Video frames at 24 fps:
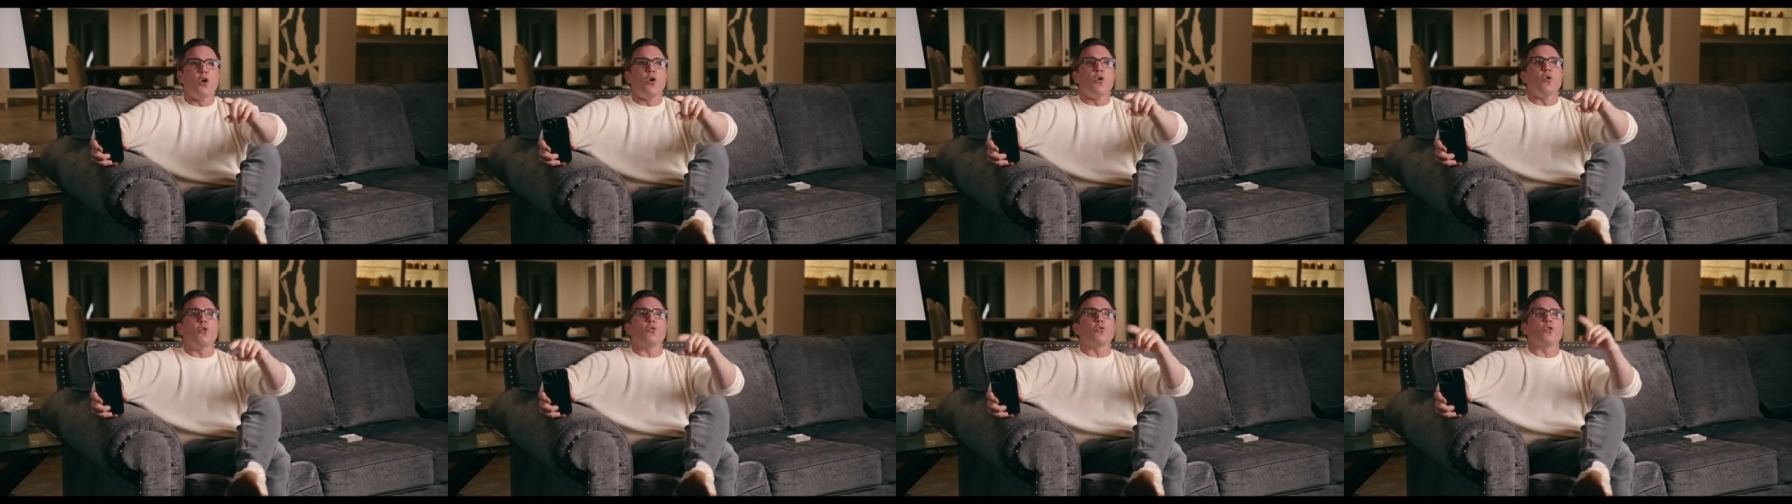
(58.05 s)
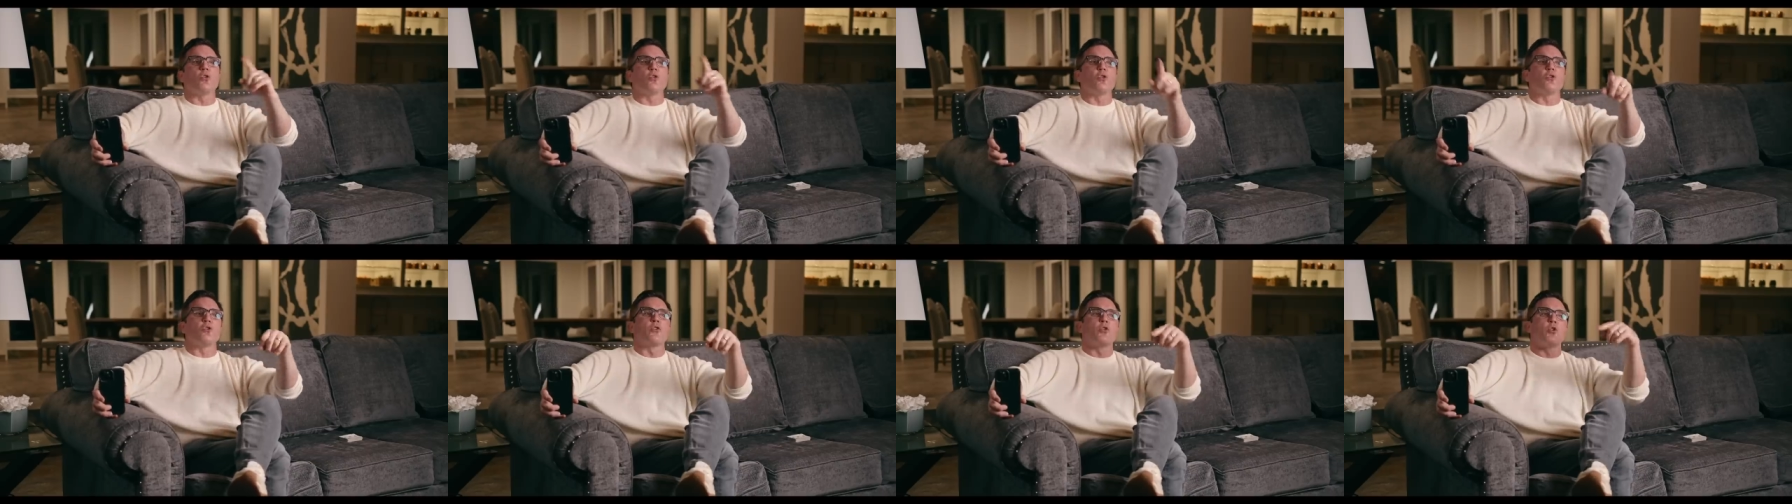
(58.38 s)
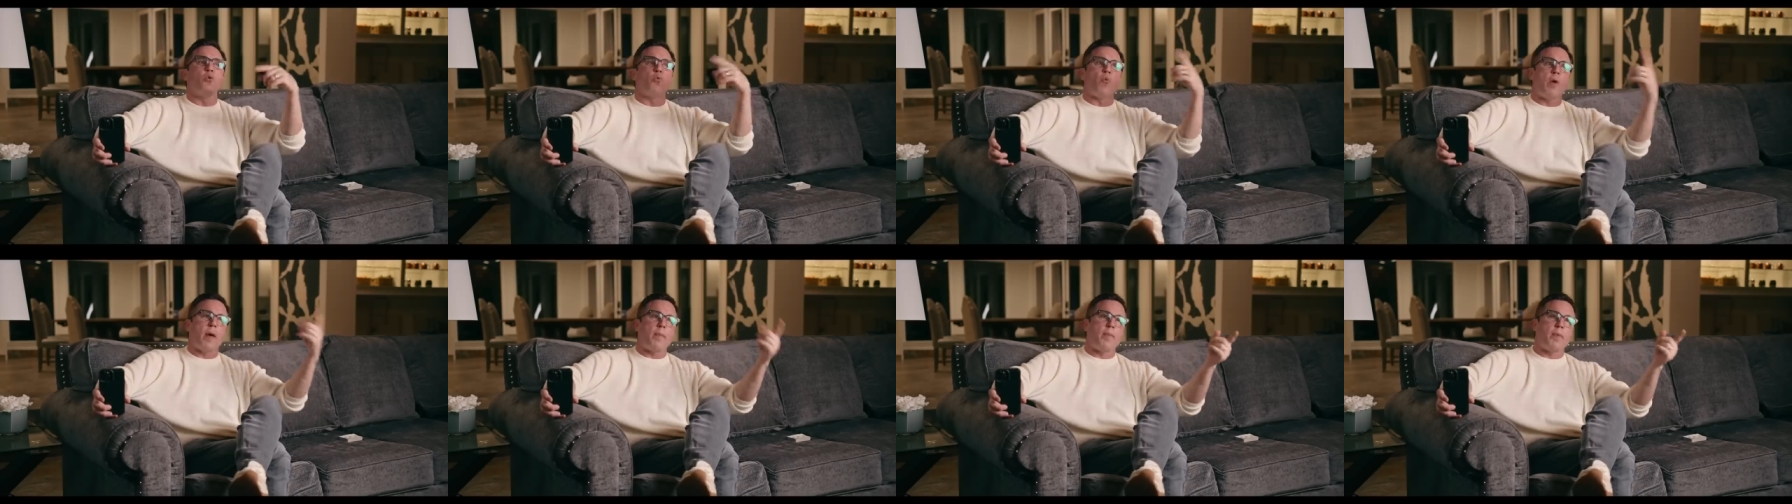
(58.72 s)
who's learned
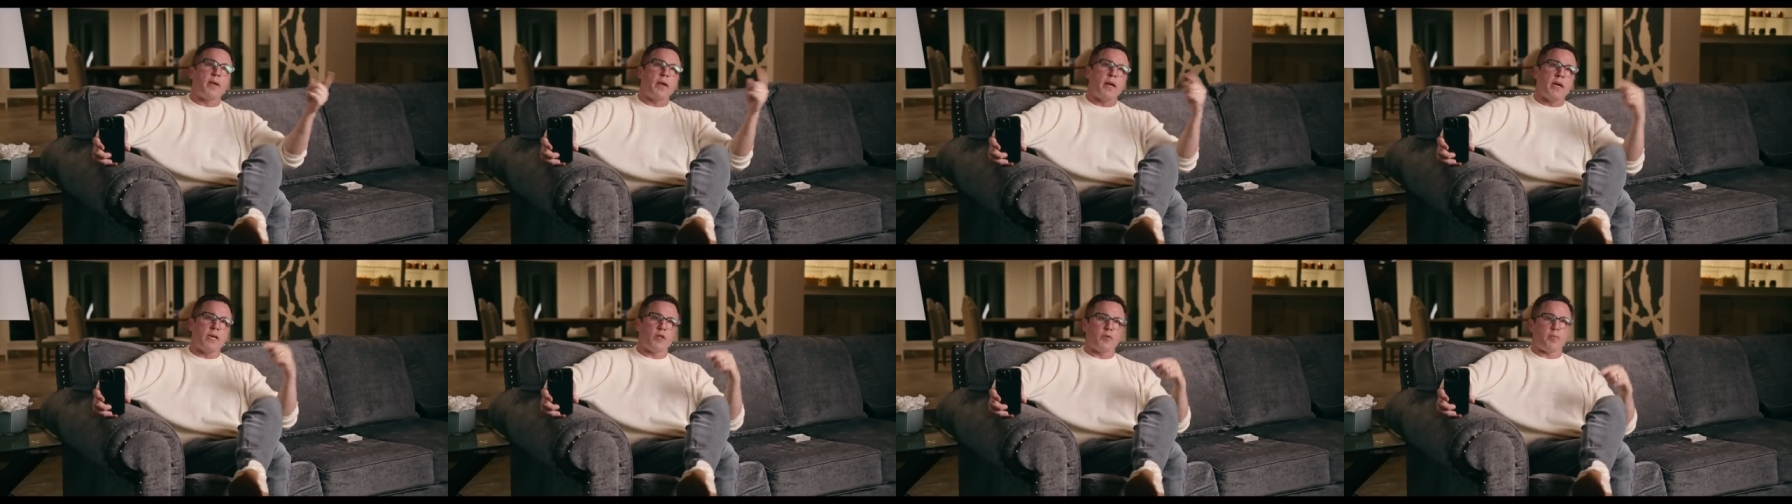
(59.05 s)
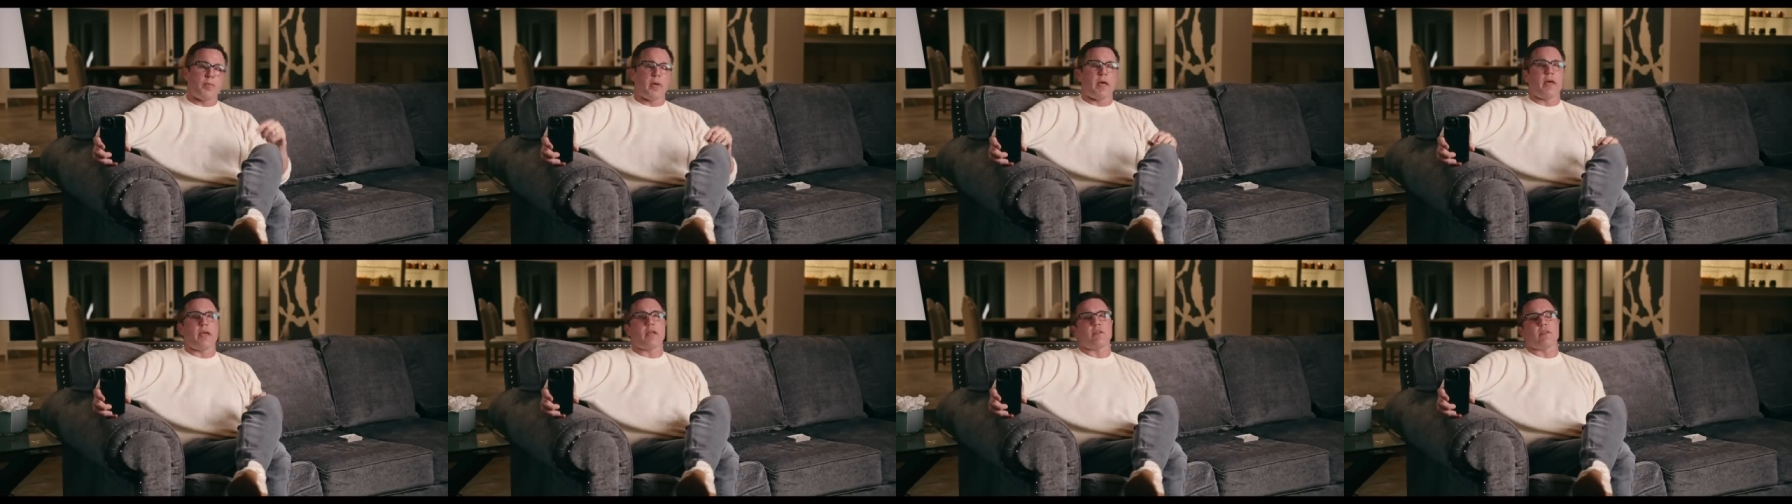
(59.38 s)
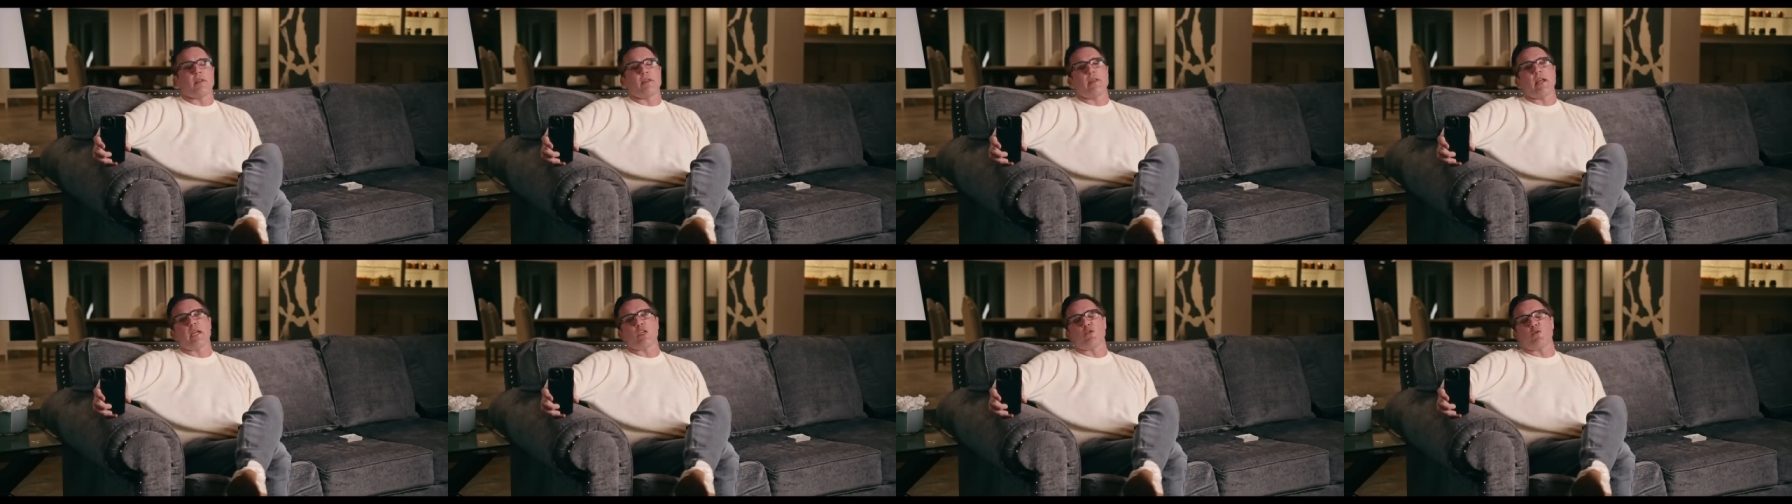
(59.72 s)
to weaponize pace,
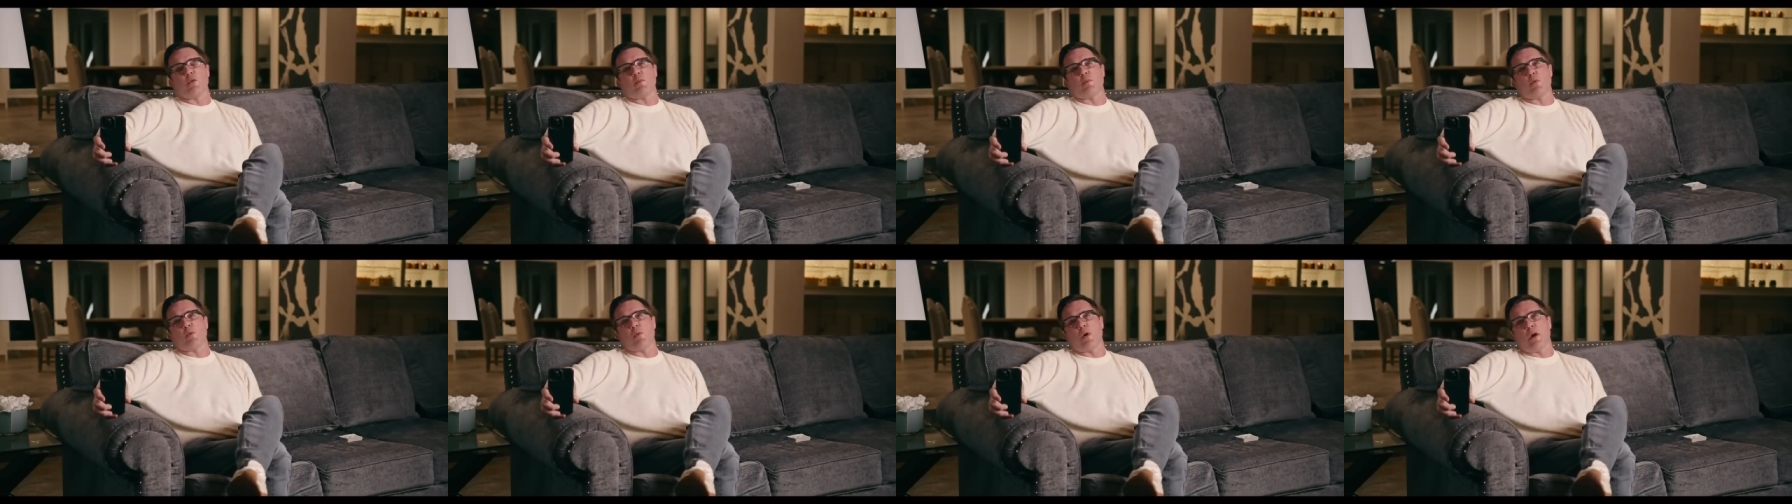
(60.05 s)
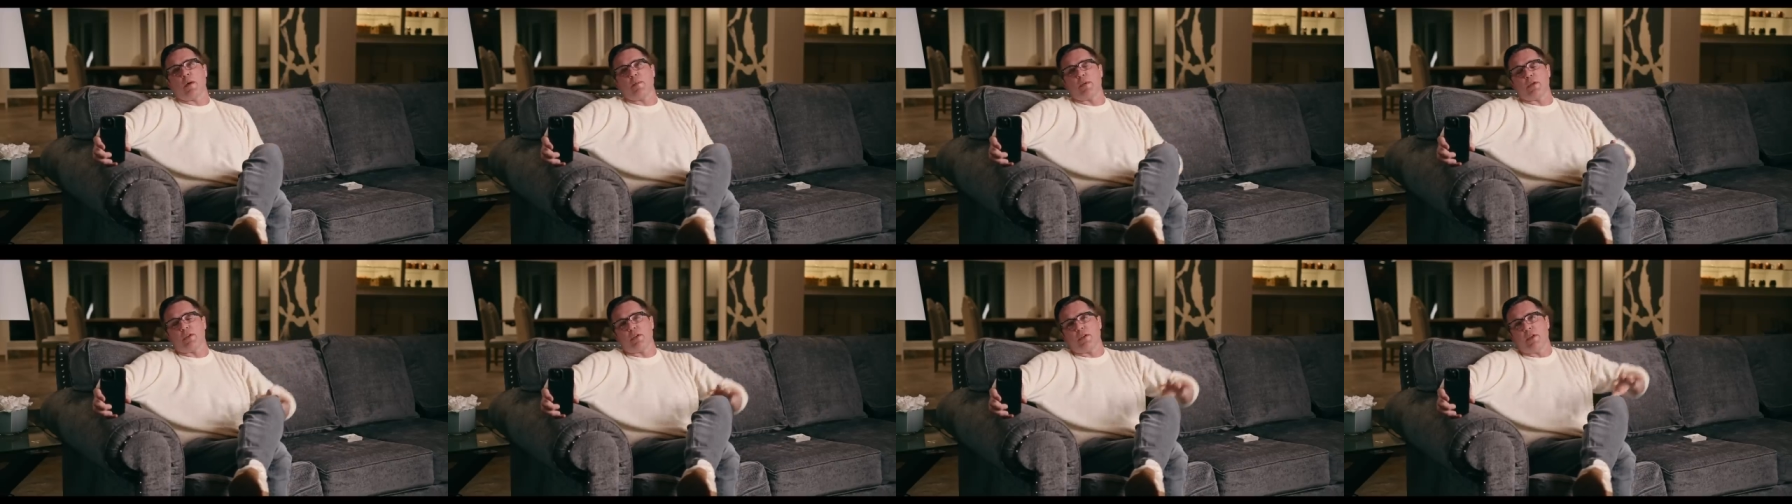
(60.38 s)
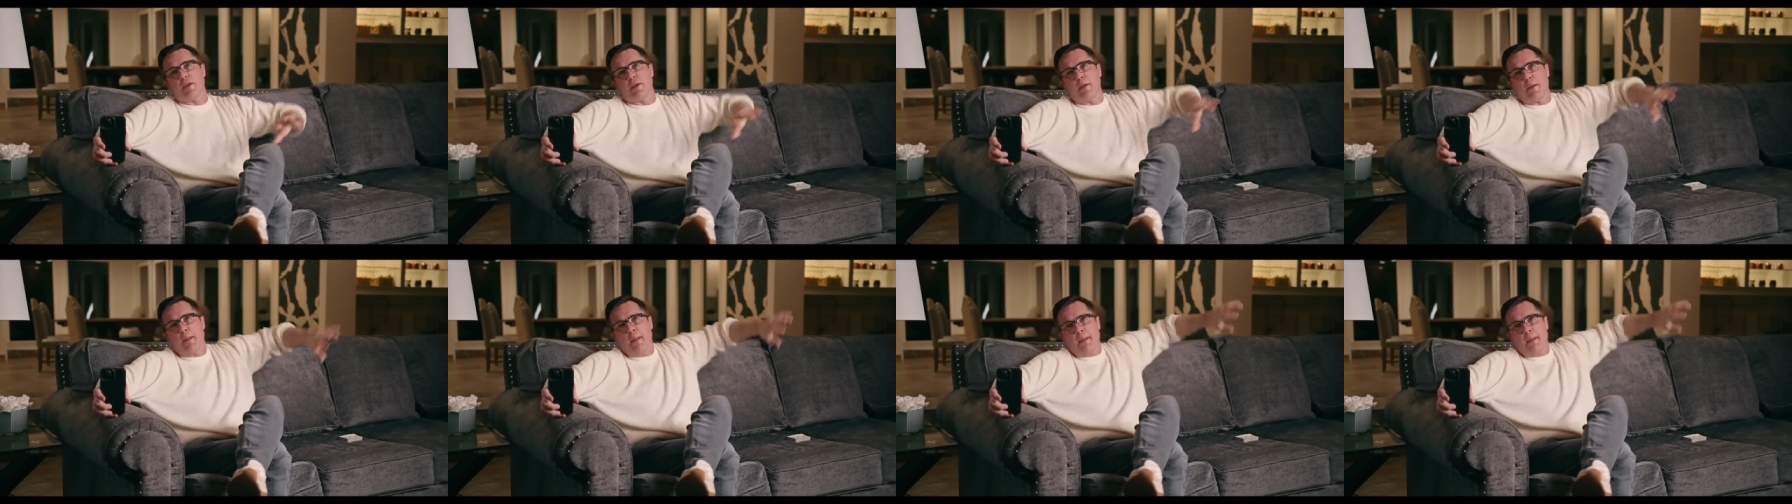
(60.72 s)
and that's what Merab has done.